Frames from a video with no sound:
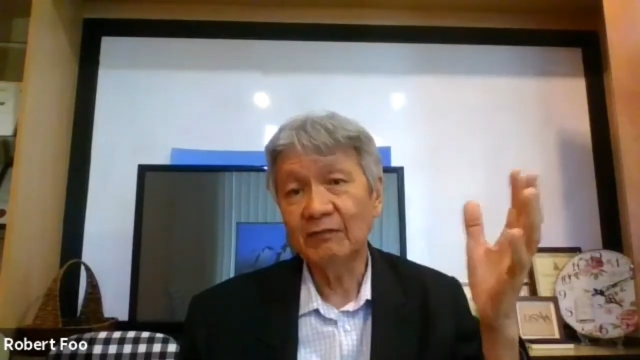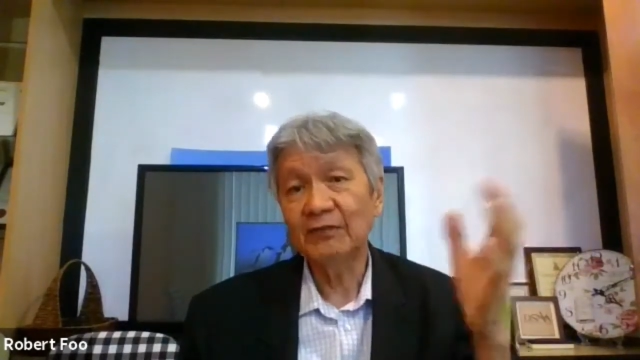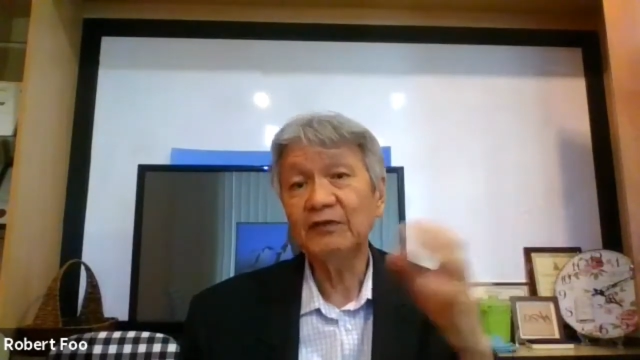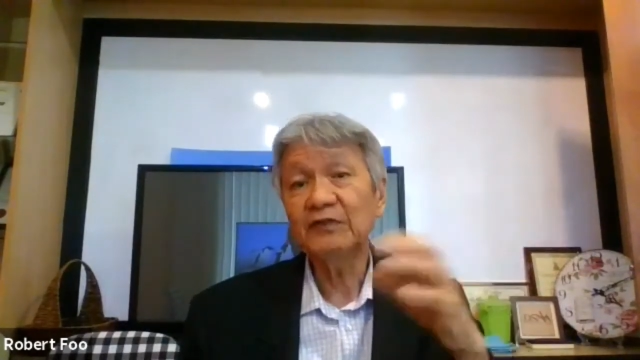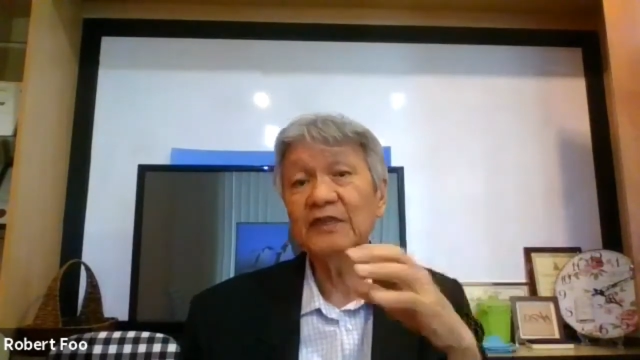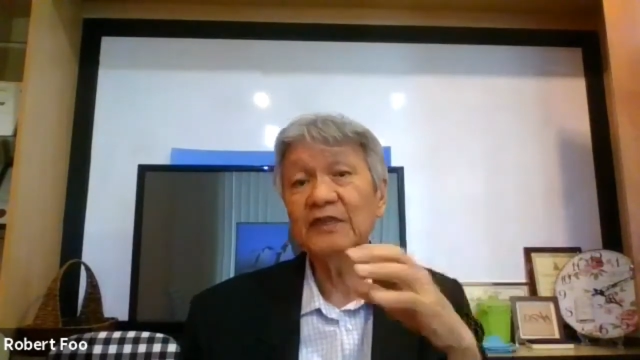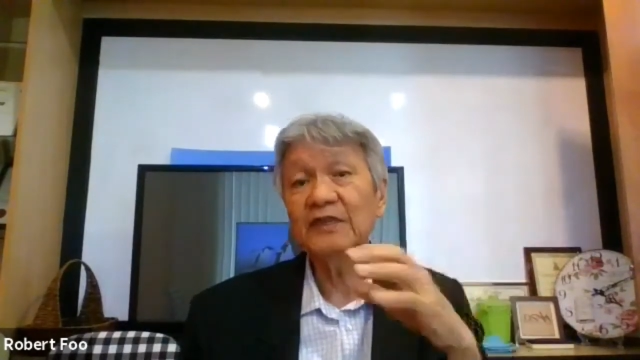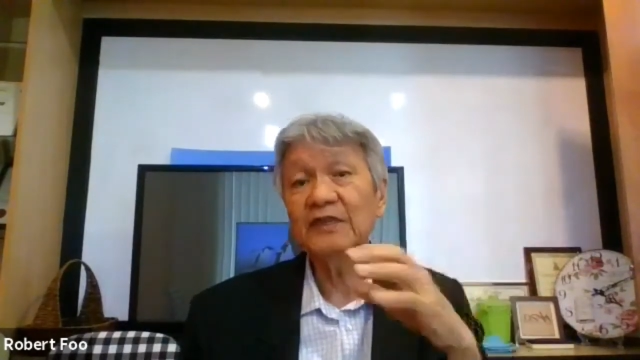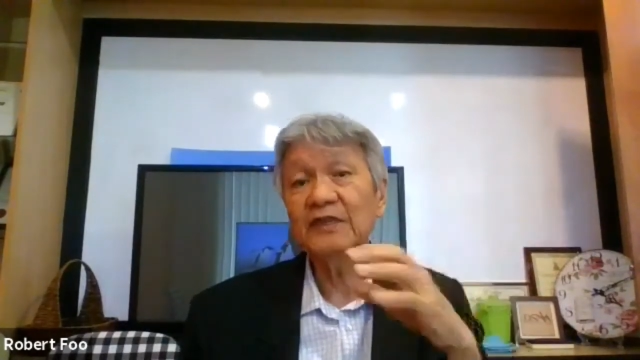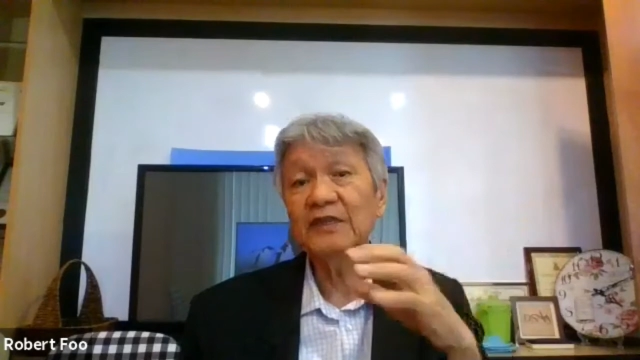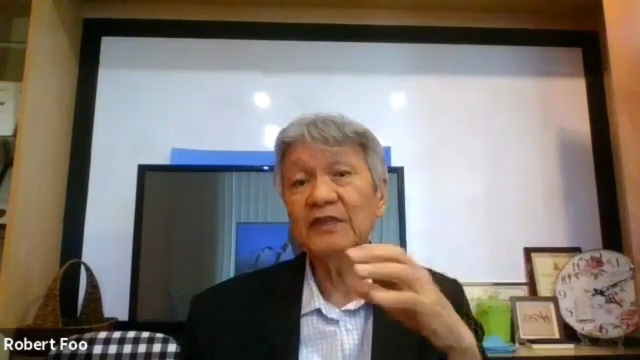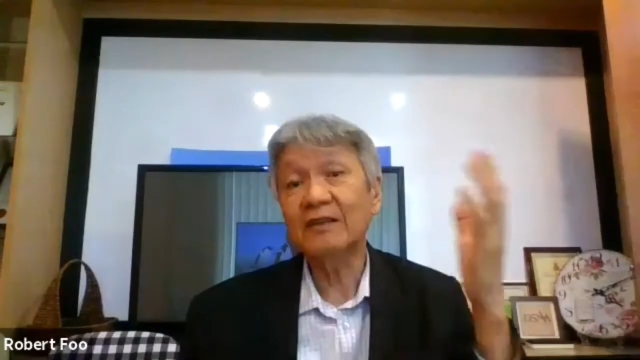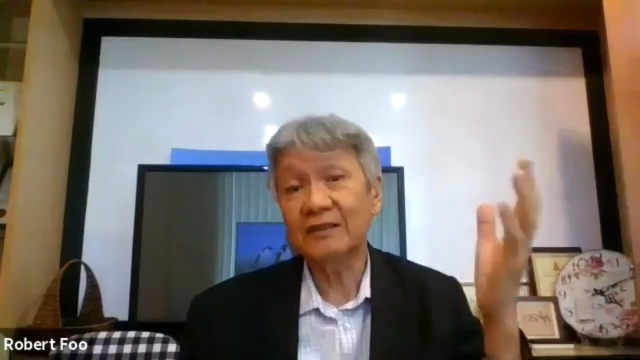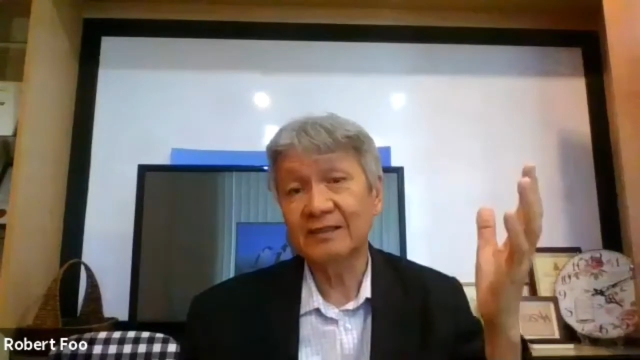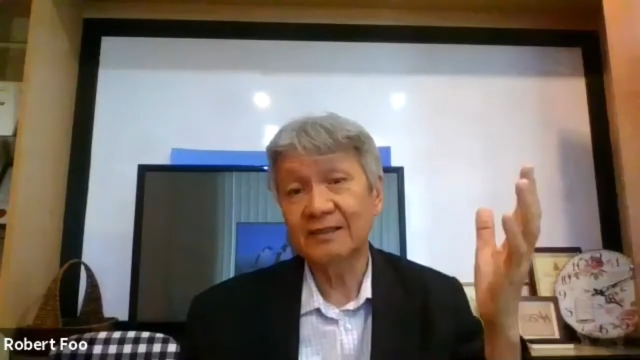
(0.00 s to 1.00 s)
or
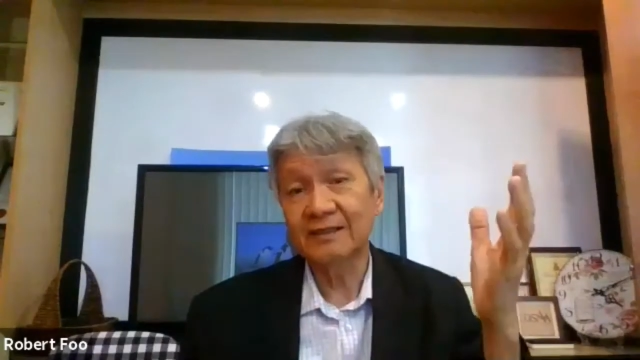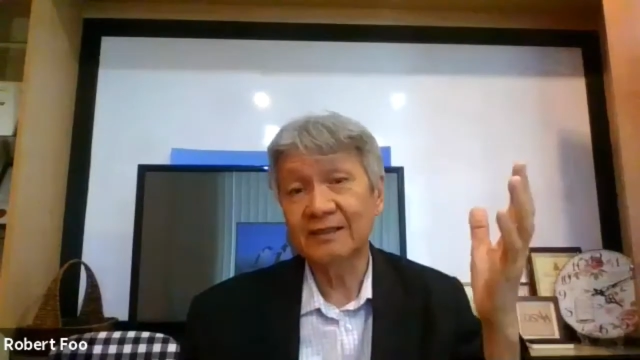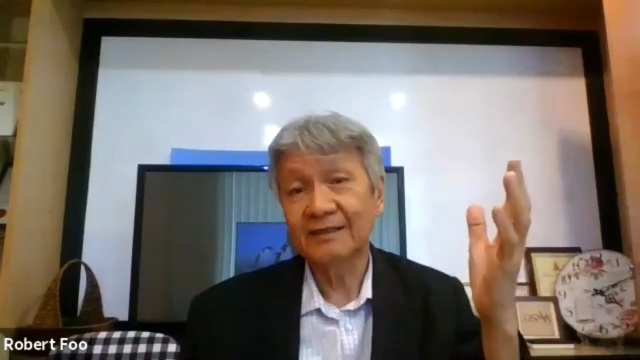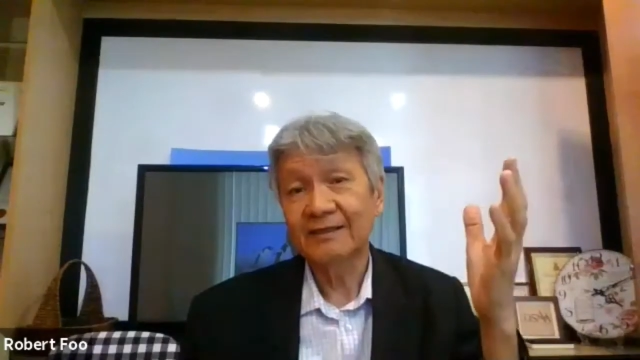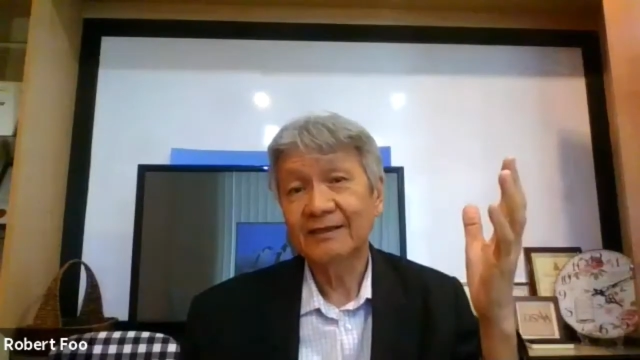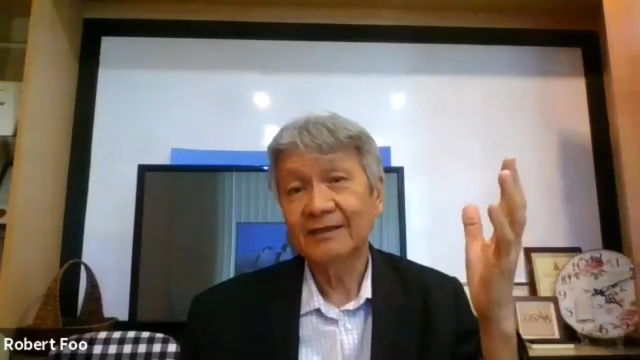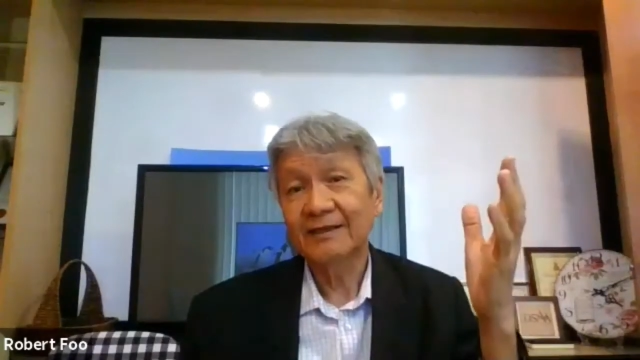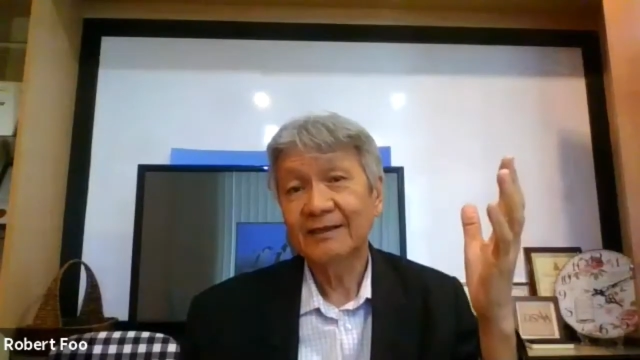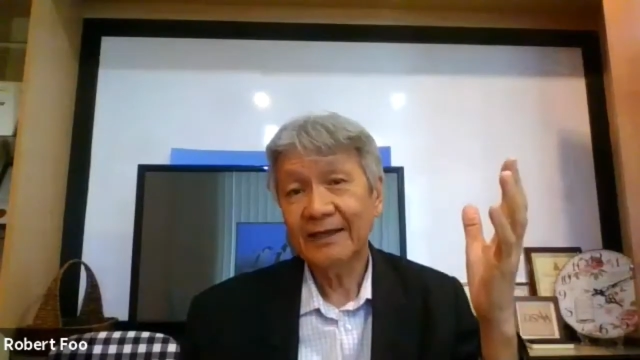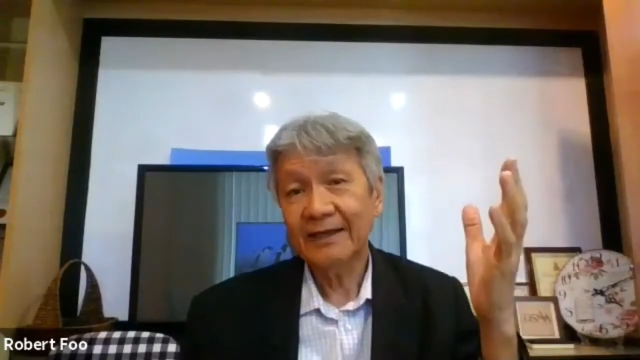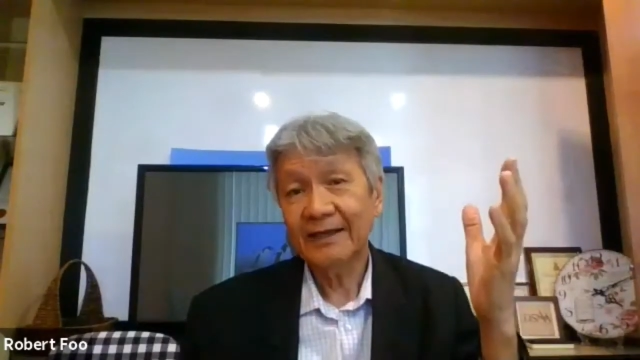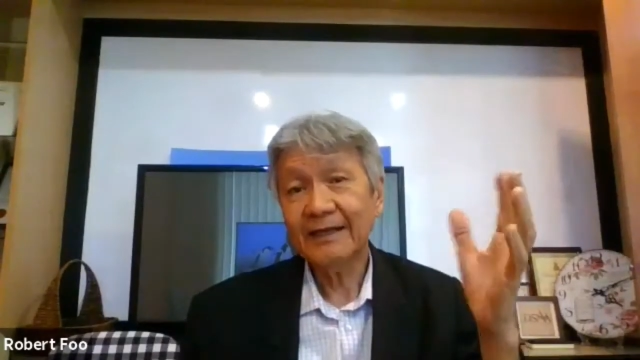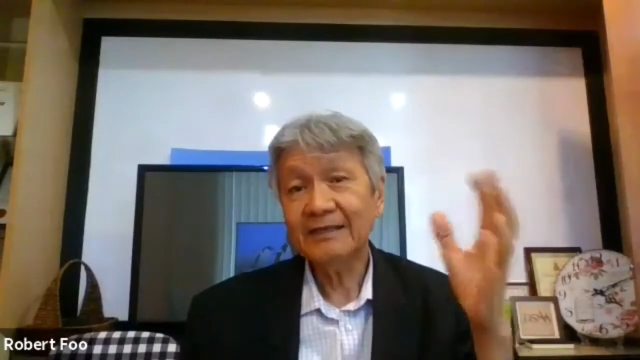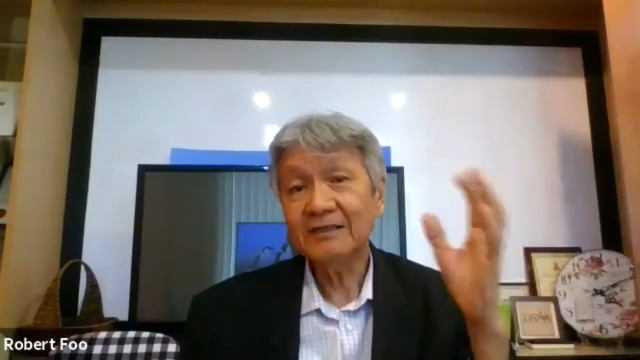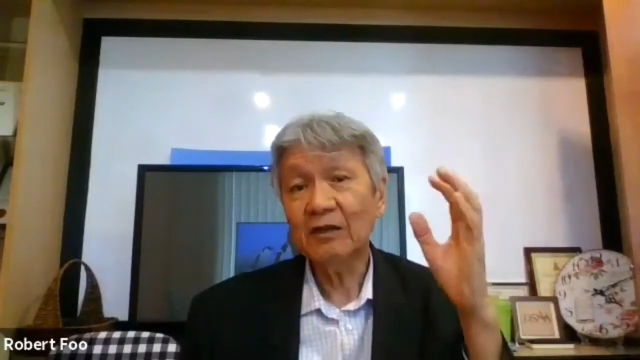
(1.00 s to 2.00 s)
$50,000.
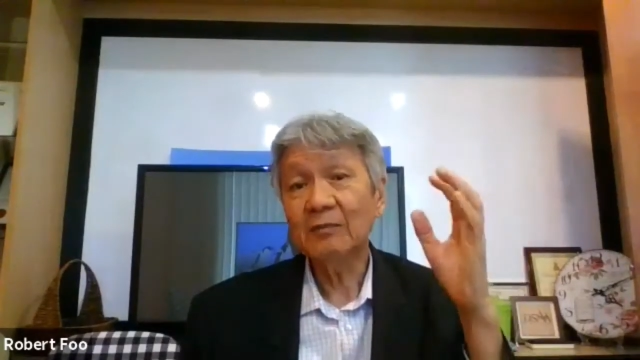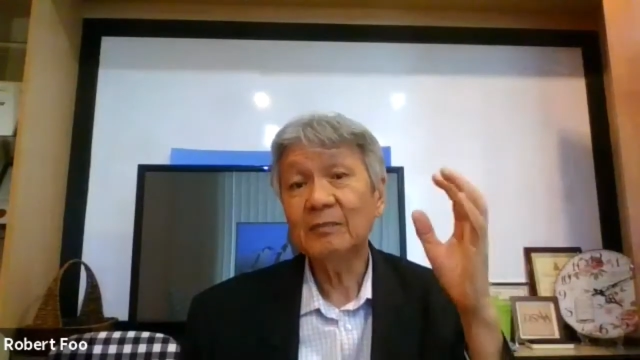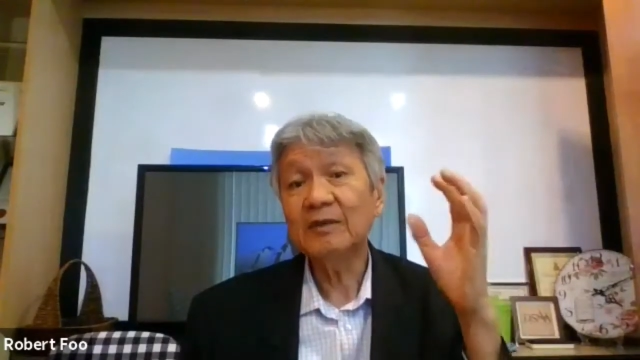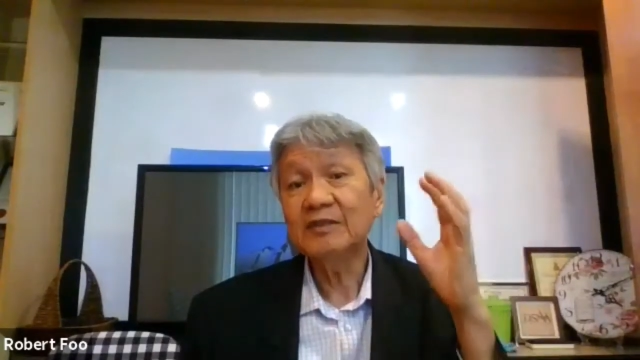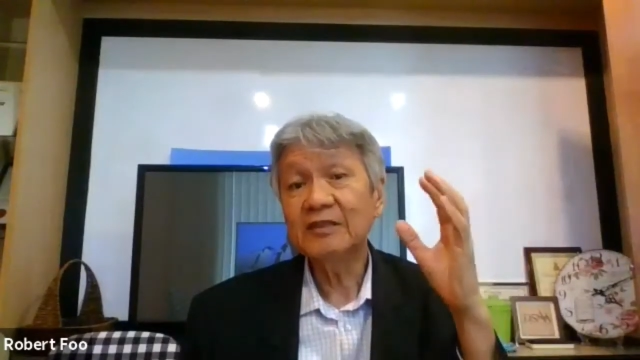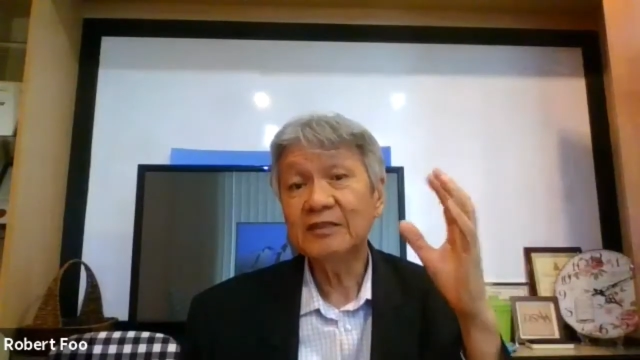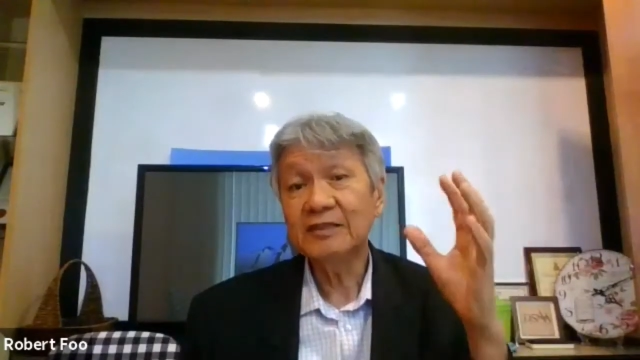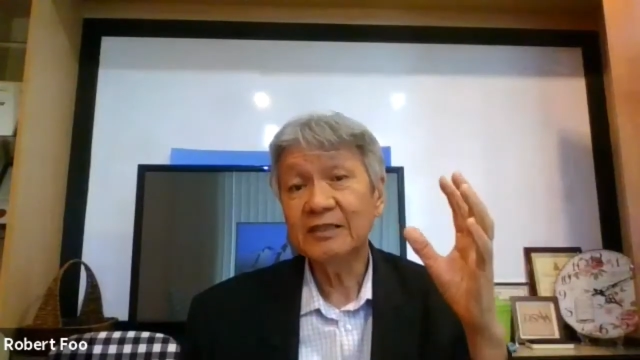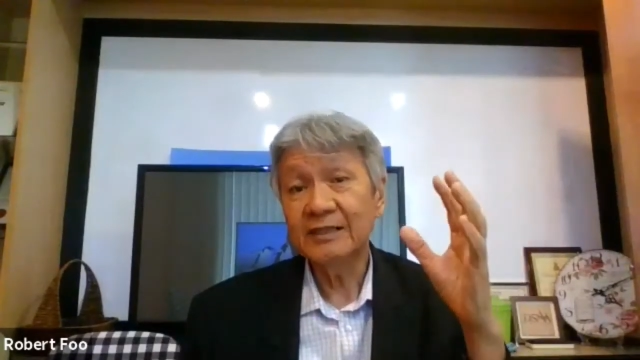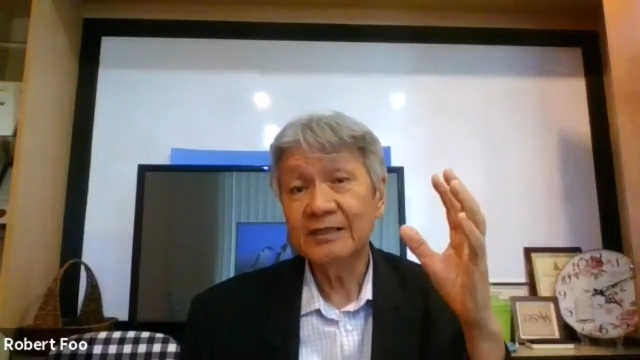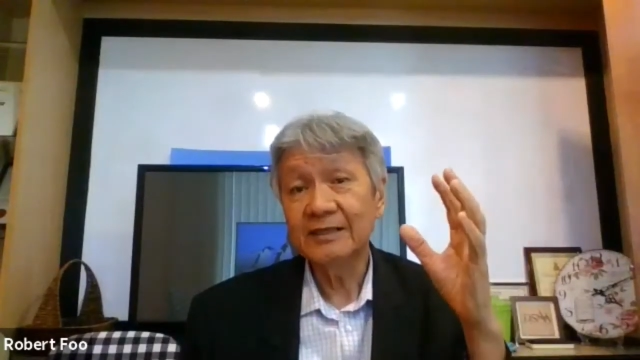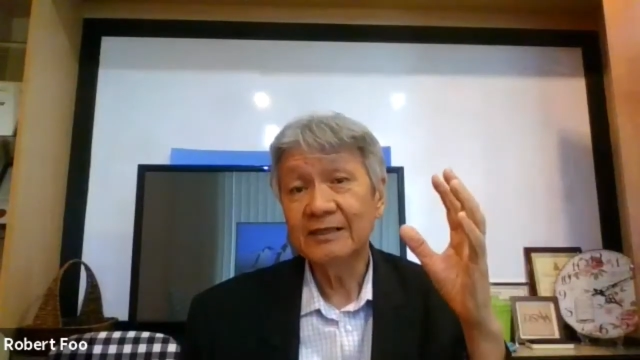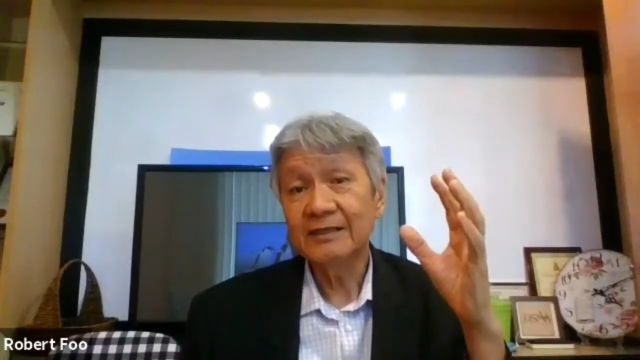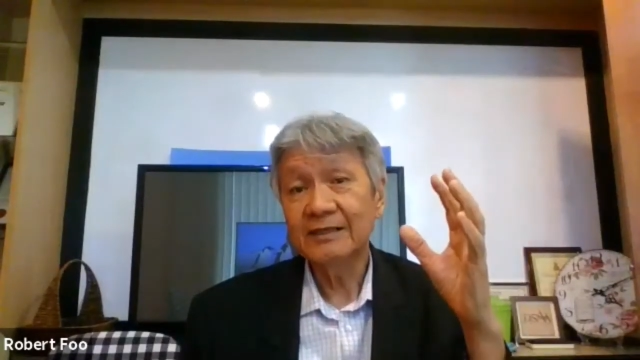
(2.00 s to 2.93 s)
Okay, that's your emergency.